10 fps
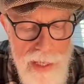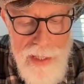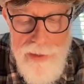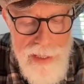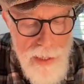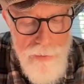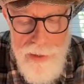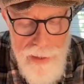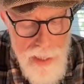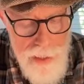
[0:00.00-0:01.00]
a doubt
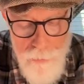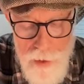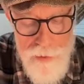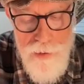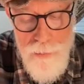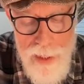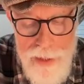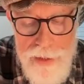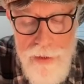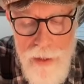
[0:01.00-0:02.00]
in anyone's
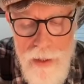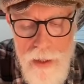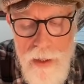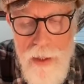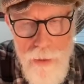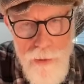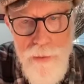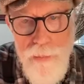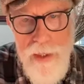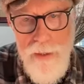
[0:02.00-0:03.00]
mind who
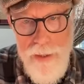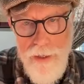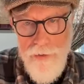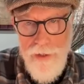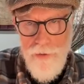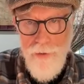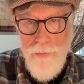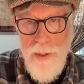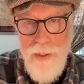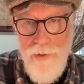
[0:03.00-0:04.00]
the real character
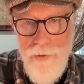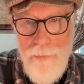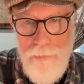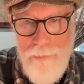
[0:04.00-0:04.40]
was.